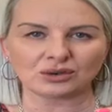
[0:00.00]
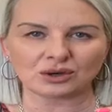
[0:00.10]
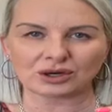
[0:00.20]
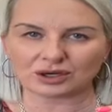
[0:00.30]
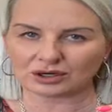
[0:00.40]

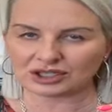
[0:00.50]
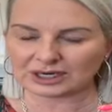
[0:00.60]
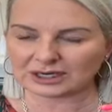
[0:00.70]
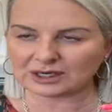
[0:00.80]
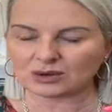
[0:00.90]

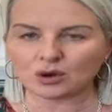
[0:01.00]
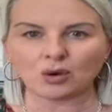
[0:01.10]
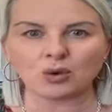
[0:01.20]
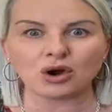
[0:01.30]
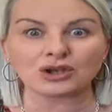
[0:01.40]
negotiating or
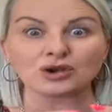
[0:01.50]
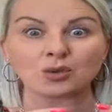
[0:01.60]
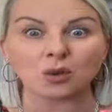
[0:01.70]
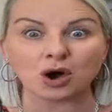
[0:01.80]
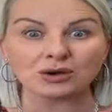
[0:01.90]
what you
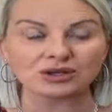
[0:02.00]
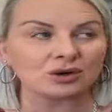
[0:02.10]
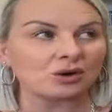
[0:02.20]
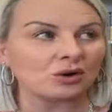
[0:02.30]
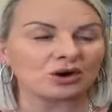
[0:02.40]
want
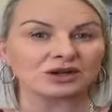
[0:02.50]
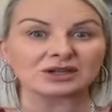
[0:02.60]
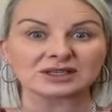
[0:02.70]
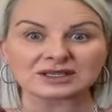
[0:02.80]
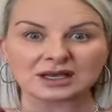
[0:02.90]
or what you
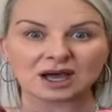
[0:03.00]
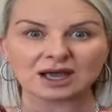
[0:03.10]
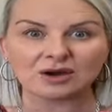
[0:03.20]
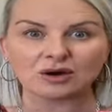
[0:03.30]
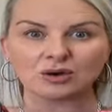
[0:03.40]
desire
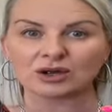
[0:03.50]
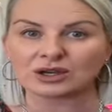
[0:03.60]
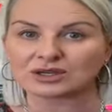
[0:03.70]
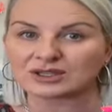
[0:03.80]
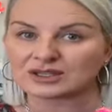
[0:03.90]
or what
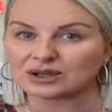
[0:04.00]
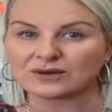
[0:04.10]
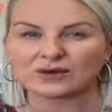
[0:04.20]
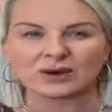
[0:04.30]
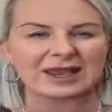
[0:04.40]
you
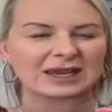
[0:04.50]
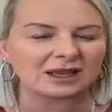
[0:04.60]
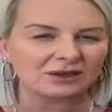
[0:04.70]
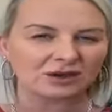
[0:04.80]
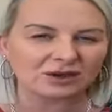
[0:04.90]
deserve or any
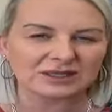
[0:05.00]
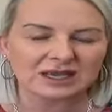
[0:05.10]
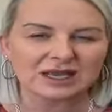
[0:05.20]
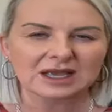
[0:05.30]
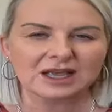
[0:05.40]
of those,
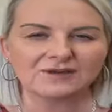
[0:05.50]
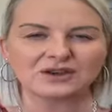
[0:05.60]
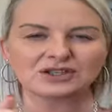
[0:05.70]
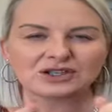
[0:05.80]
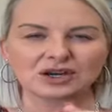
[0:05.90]
if
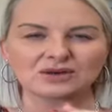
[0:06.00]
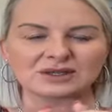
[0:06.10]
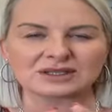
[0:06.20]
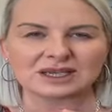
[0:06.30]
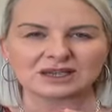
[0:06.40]
you don't
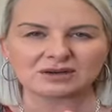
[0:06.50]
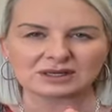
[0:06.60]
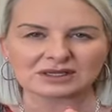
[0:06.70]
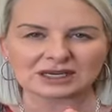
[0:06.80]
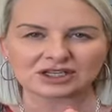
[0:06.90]
set your
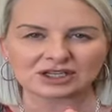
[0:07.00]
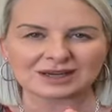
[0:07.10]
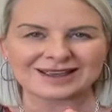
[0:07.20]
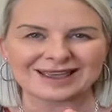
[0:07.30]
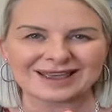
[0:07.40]

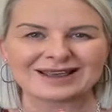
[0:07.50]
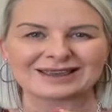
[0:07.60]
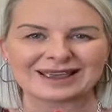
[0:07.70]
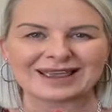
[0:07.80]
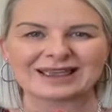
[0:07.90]
intention, how
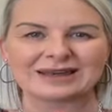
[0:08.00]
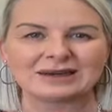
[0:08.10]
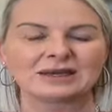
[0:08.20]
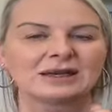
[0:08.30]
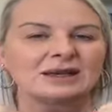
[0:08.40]
can
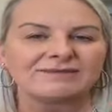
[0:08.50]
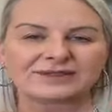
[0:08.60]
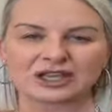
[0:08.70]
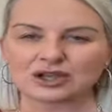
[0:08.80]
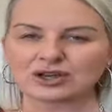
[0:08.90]

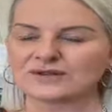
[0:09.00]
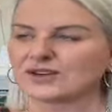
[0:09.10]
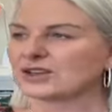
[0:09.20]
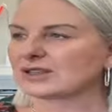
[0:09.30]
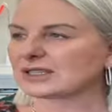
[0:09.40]
the
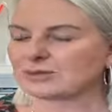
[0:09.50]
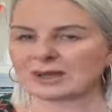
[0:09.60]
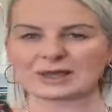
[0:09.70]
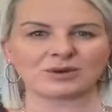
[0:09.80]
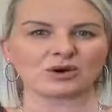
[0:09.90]
universe, the
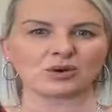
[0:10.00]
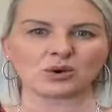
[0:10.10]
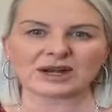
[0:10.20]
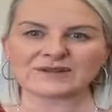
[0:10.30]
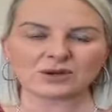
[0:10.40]
people,
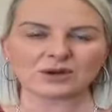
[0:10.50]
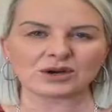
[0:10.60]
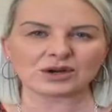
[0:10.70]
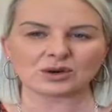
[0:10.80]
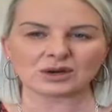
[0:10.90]
whatever you
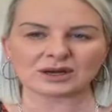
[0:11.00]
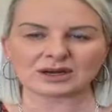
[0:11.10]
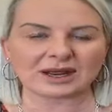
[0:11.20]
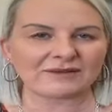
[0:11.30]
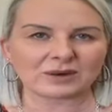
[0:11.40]
want to call it,
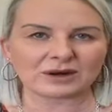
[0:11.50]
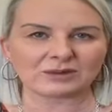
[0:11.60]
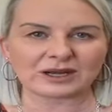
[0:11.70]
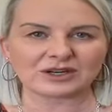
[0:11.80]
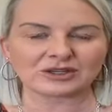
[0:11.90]
everyone
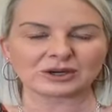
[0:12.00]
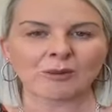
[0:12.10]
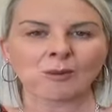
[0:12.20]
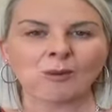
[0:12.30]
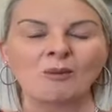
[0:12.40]
around you,
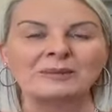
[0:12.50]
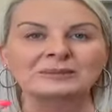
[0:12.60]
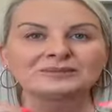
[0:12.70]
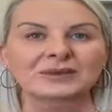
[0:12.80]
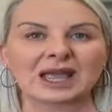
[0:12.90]

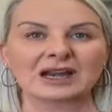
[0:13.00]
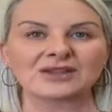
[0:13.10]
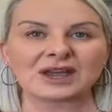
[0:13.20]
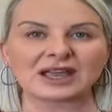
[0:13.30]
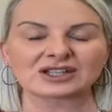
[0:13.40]
how do
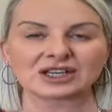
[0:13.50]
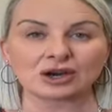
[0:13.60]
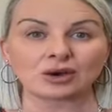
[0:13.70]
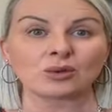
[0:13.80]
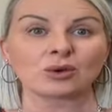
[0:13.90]
they actually
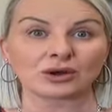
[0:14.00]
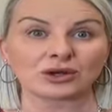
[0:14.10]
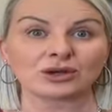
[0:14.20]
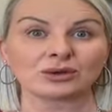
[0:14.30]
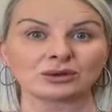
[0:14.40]
know what
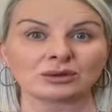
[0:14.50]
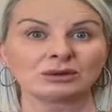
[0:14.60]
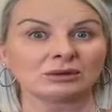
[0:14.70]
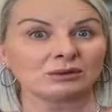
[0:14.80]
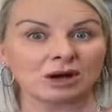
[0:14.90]
you
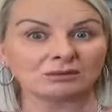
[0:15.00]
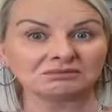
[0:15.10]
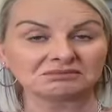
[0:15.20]
want?